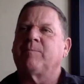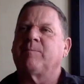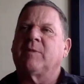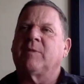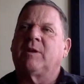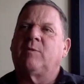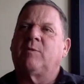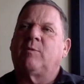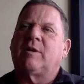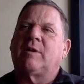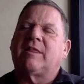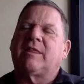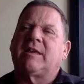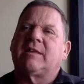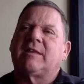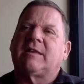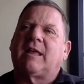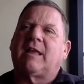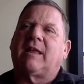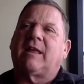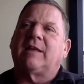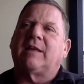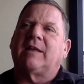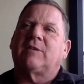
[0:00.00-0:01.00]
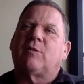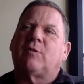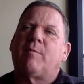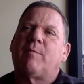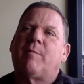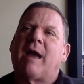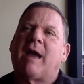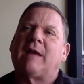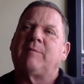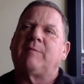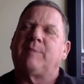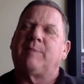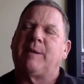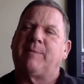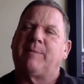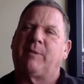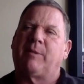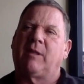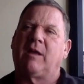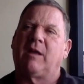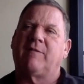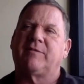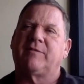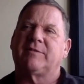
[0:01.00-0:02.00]
And one of the things I like to remind
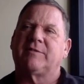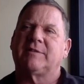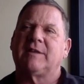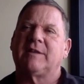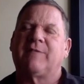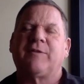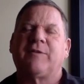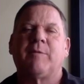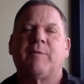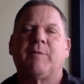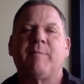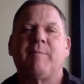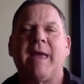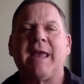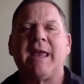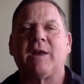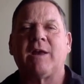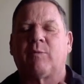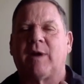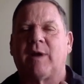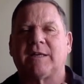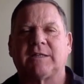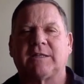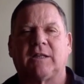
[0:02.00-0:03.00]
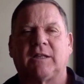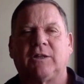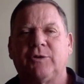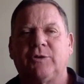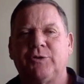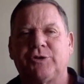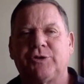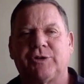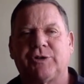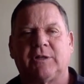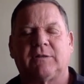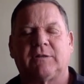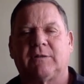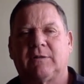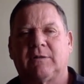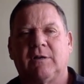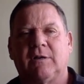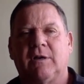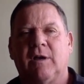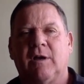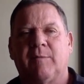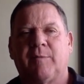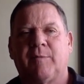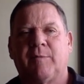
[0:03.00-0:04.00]
people of is if you make a resolution,
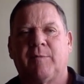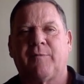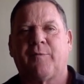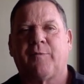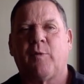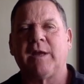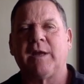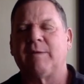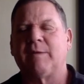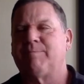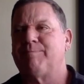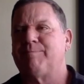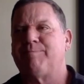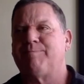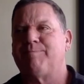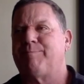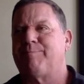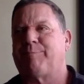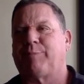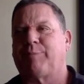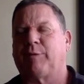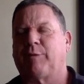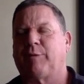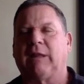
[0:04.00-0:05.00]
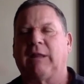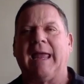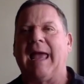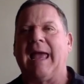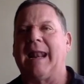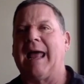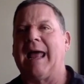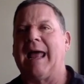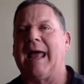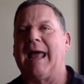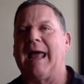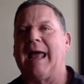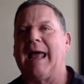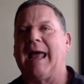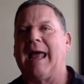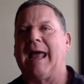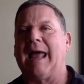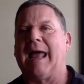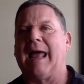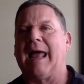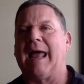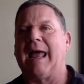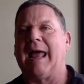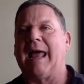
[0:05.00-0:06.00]
before you plan out
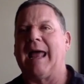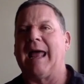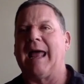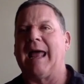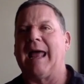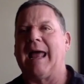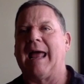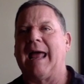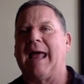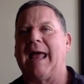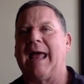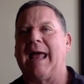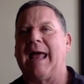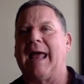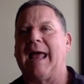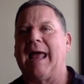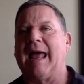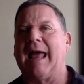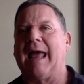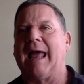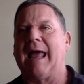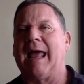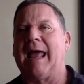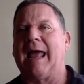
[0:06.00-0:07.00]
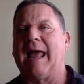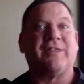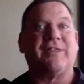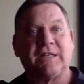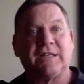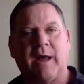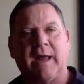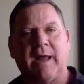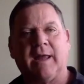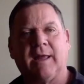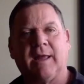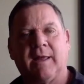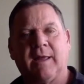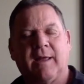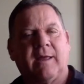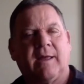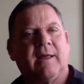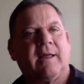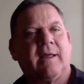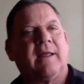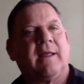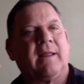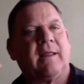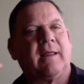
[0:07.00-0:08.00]
this direction this
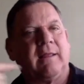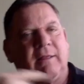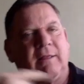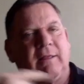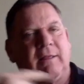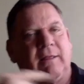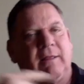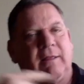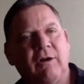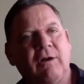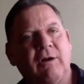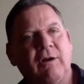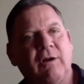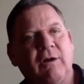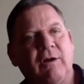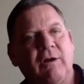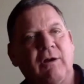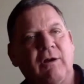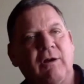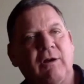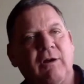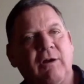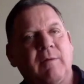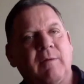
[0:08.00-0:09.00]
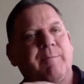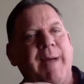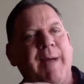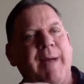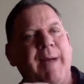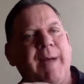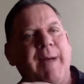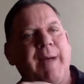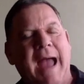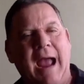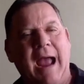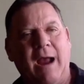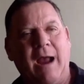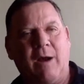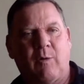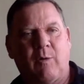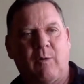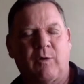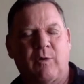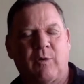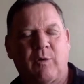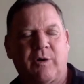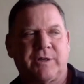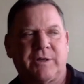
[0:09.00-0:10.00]
way, look
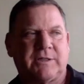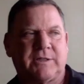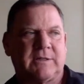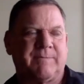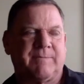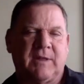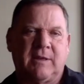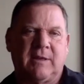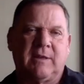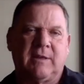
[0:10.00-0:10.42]
backwards.